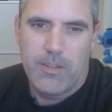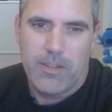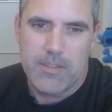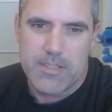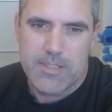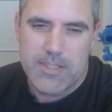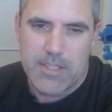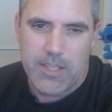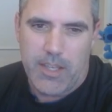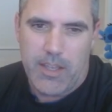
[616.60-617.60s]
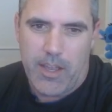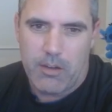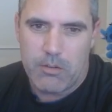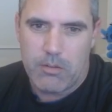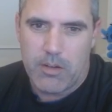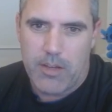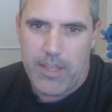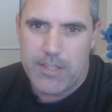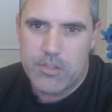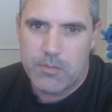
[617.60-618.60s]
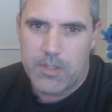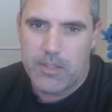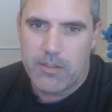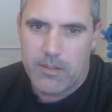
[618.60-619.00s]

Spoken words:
And this is the outer edge of it,